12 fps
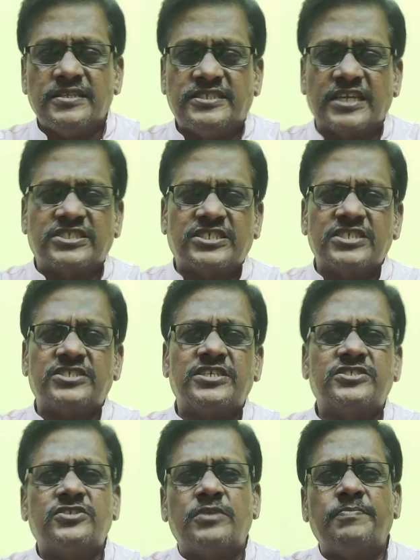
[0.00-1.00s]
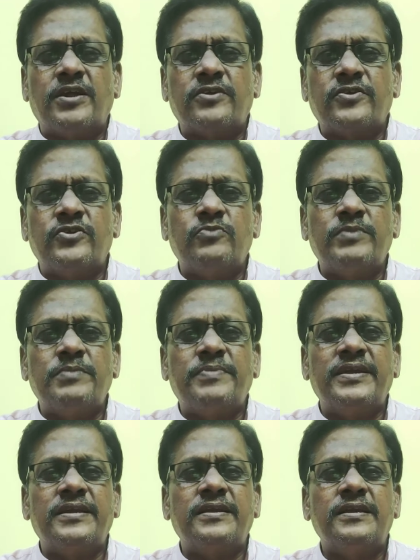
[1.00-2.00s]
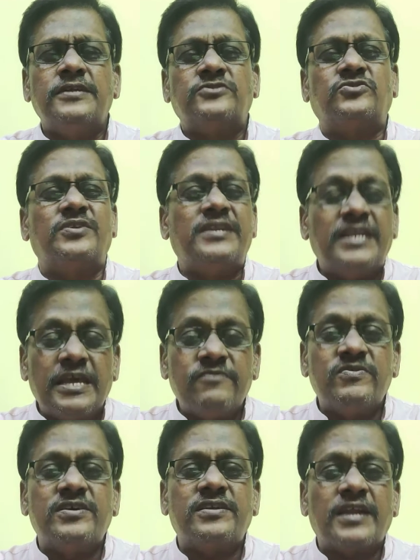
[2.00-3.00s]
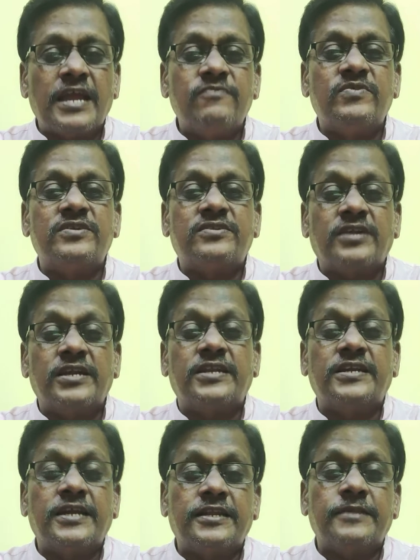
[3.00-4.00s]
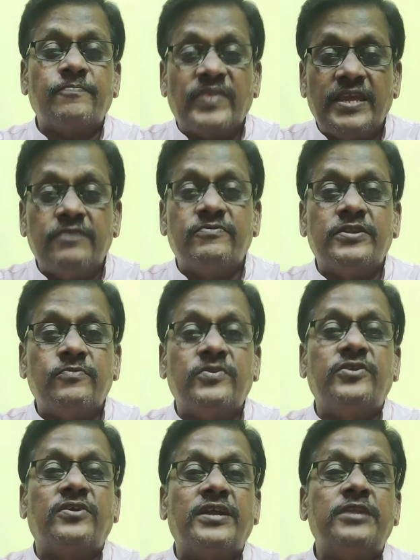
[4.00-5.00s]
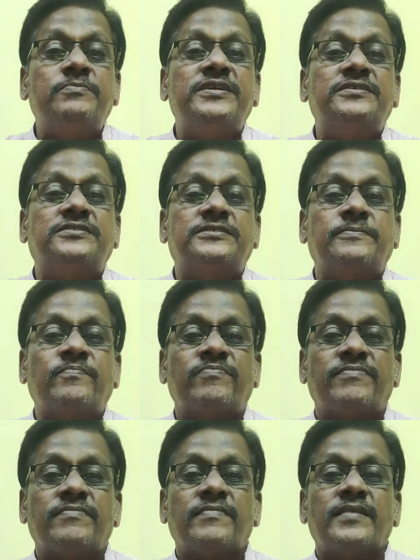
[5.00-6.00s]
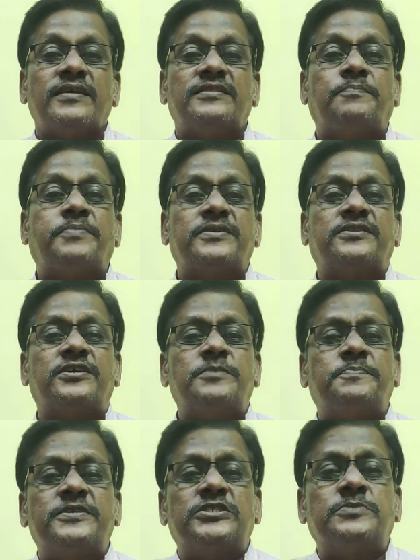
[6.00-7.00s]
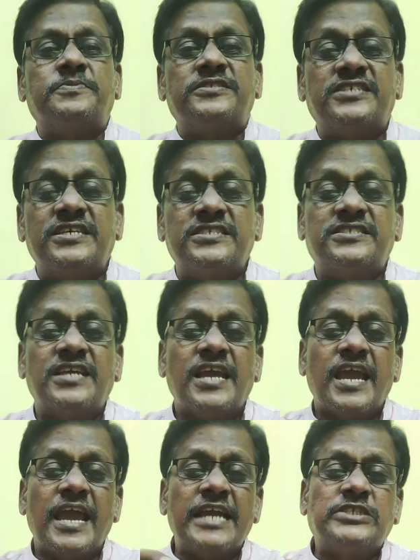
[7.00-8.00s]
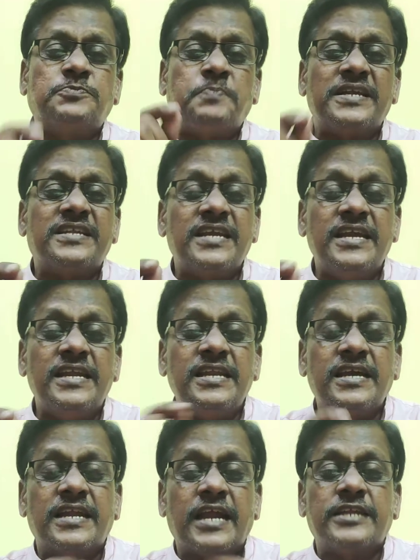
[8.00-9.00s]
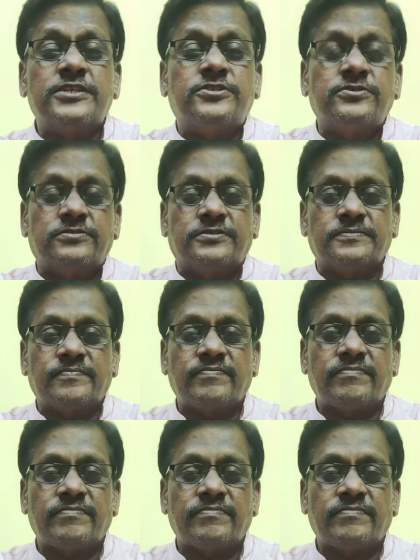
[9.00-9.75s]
Justice does not belong to human being. So never ever try to get even with your enemies. The third principle says, expect ingratitude.